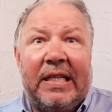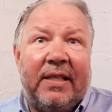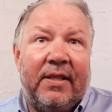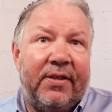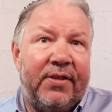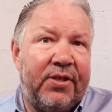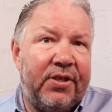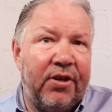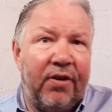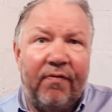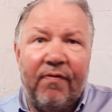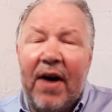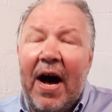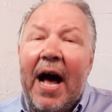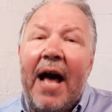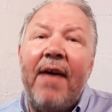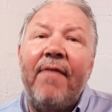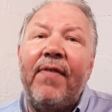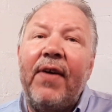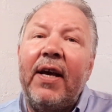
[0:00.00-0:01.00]

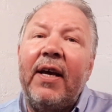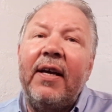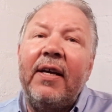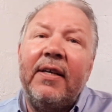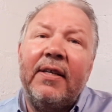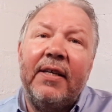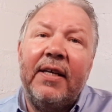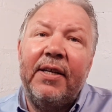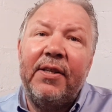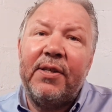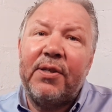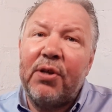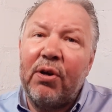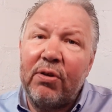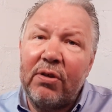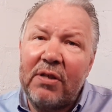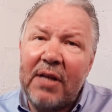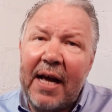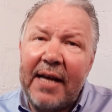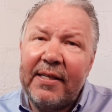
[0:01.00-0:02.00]
surviving in
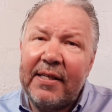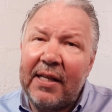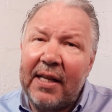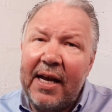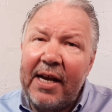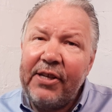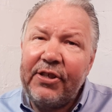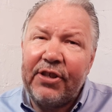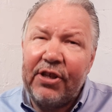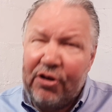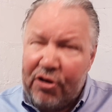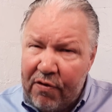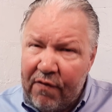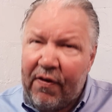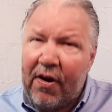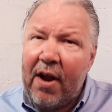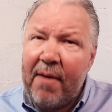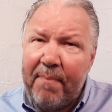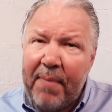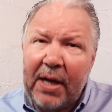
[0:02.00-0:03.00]
social isolation, you
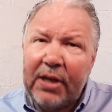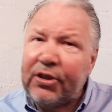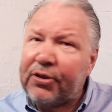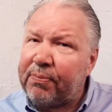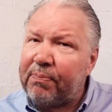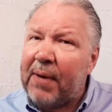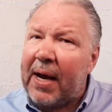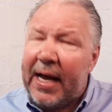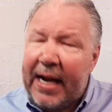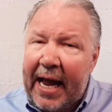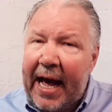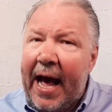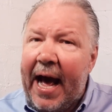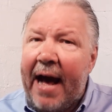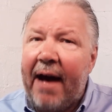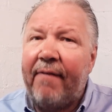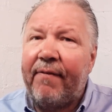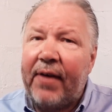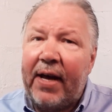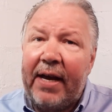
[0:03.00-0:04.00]
very much might
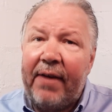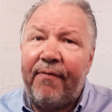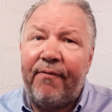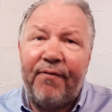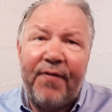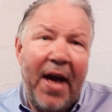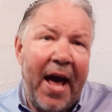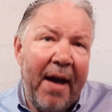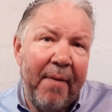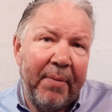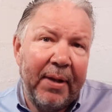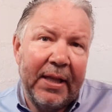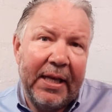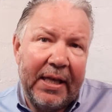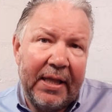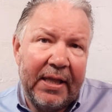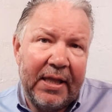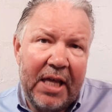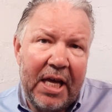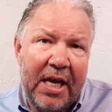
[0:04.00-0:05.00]
have a family
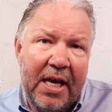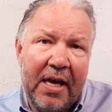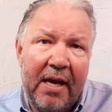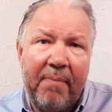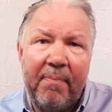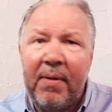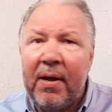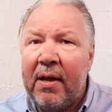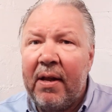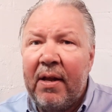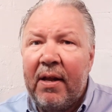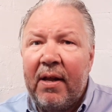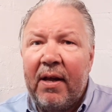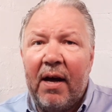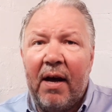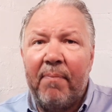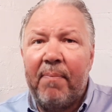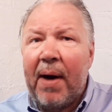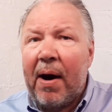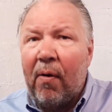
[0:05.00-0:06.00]
theme
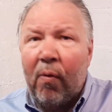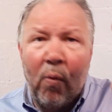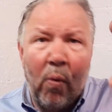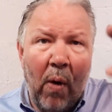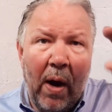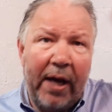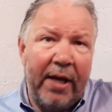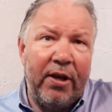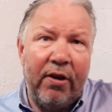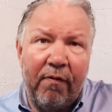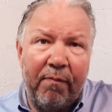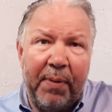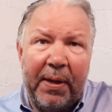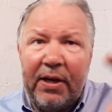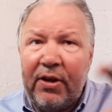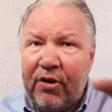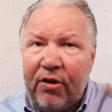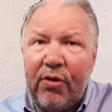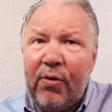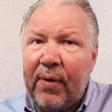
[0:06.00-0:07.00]
about what you've
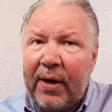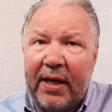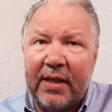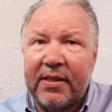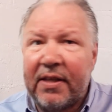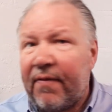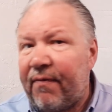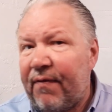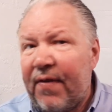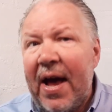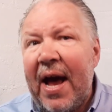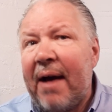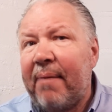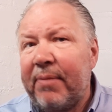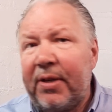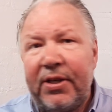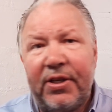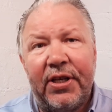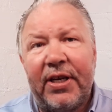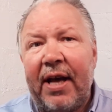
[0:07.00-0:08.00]
been doing as a
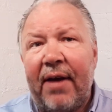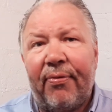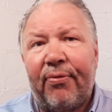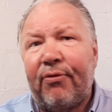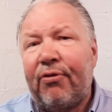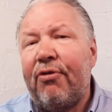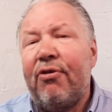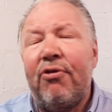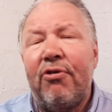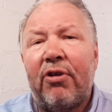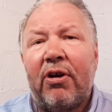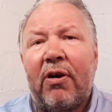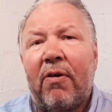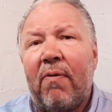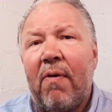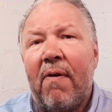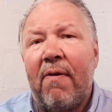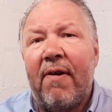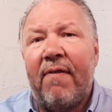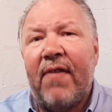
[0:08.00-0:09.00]
family to get through
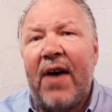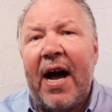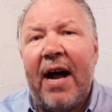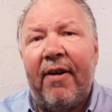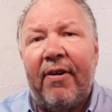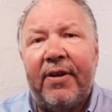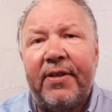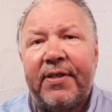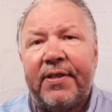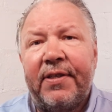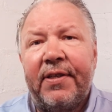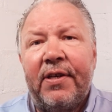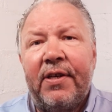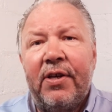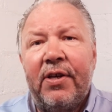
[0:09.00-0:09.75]
coronavirus.